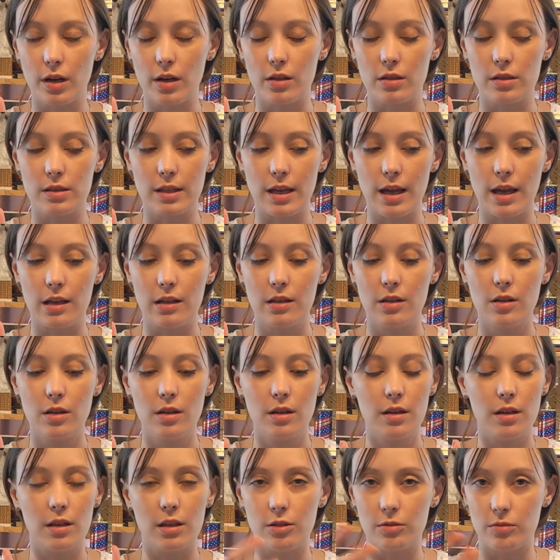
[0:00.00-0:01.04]
sat,
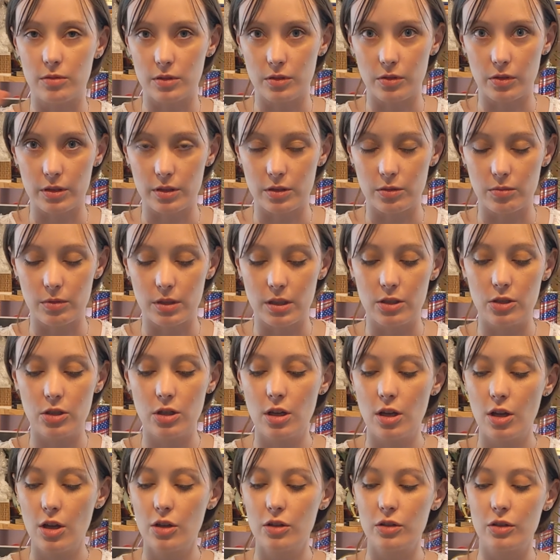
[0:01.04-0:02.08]
it was going to reach.
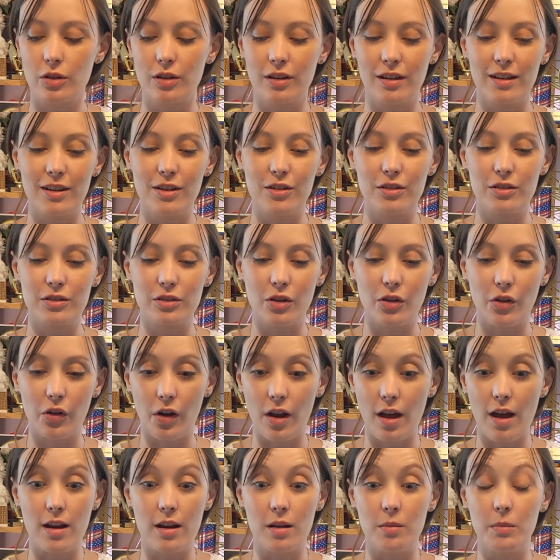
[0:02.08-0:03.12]
So I go to turn it on
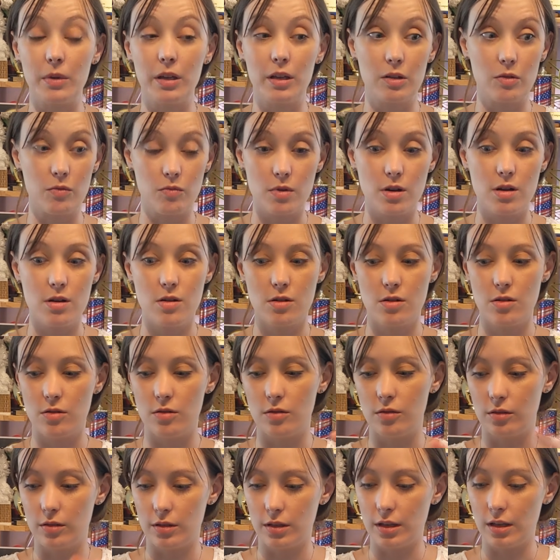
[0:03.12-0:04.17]
and I'm like, whoa,
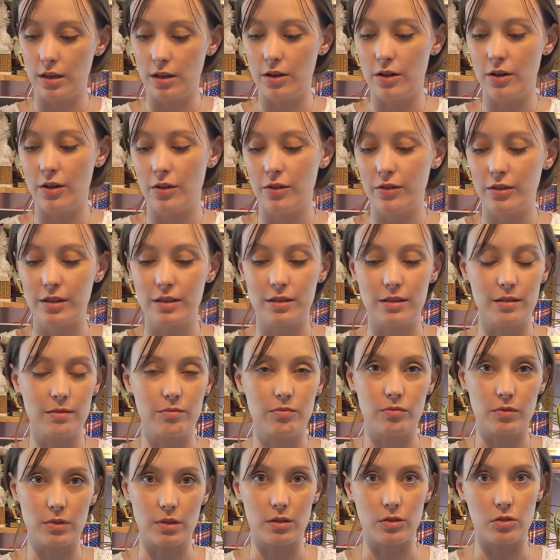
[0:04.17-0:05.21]
you know, because
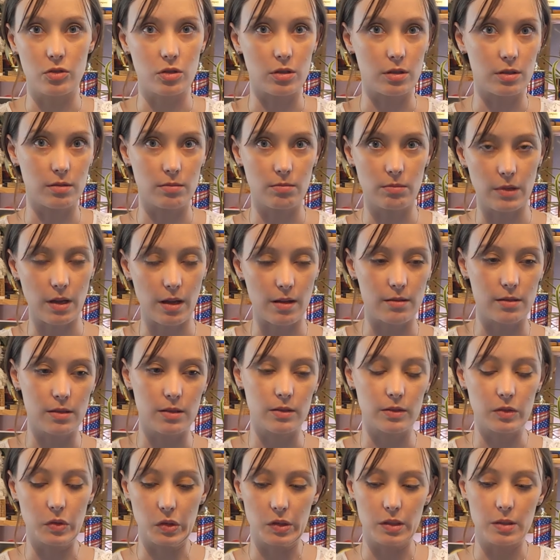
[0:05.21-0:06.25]
it's just constantly
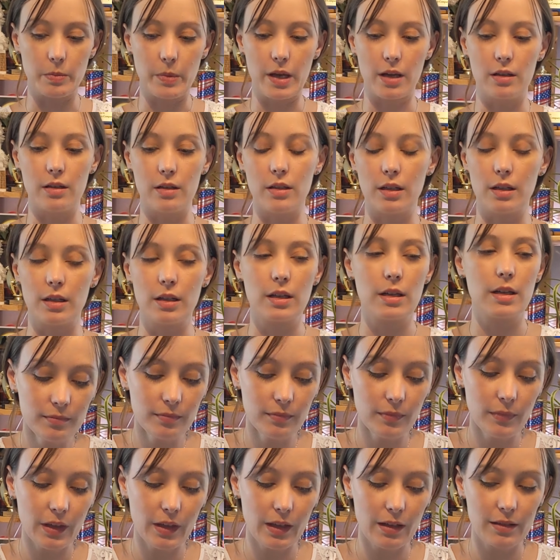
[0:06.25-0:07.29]
expanding.
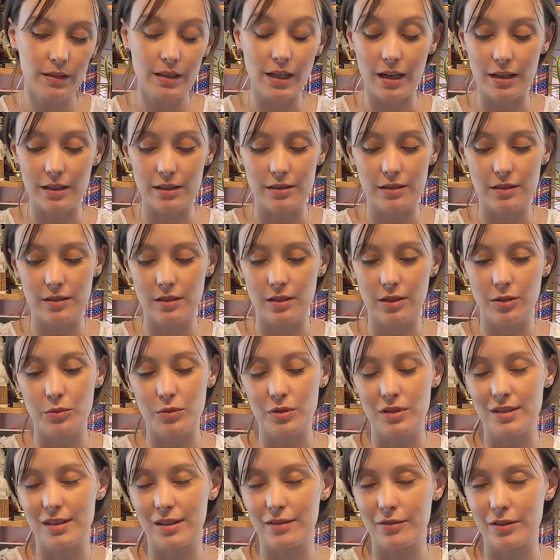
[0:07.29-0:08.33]
Yeah, it was
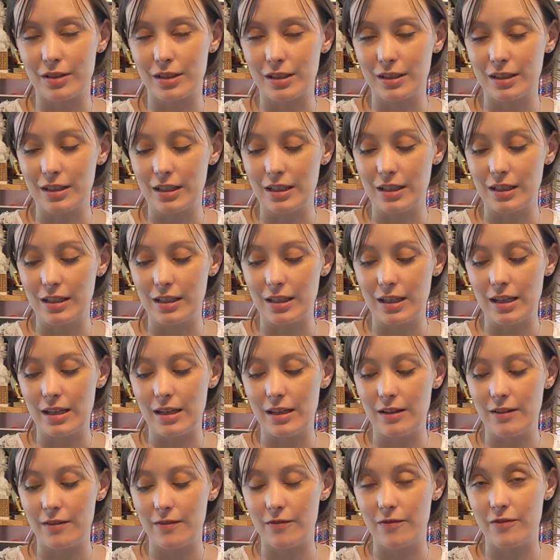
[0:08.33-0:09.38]
definitely
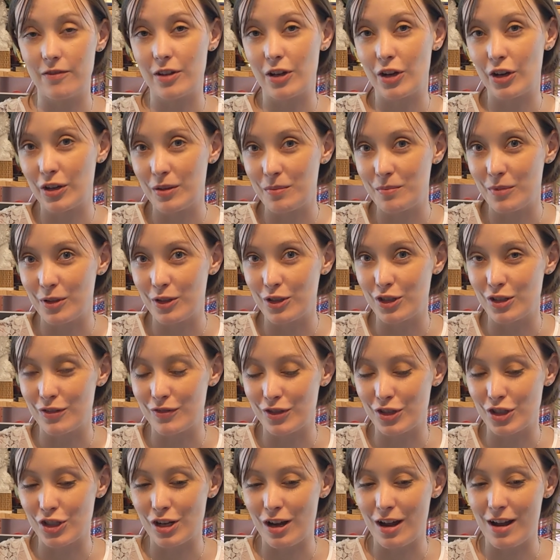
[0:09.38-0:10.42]
very much of a
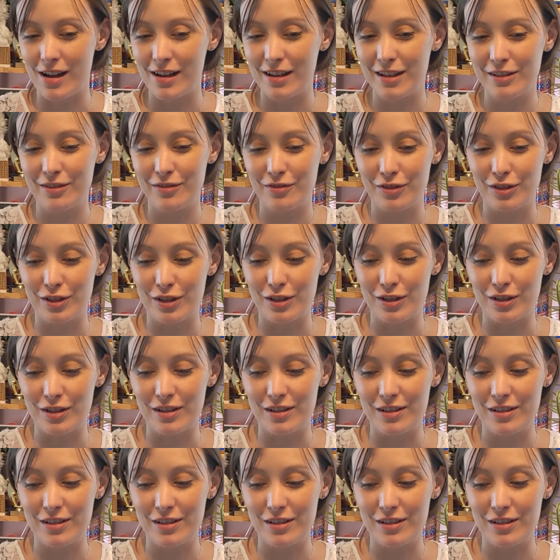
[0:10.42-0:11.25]
shock for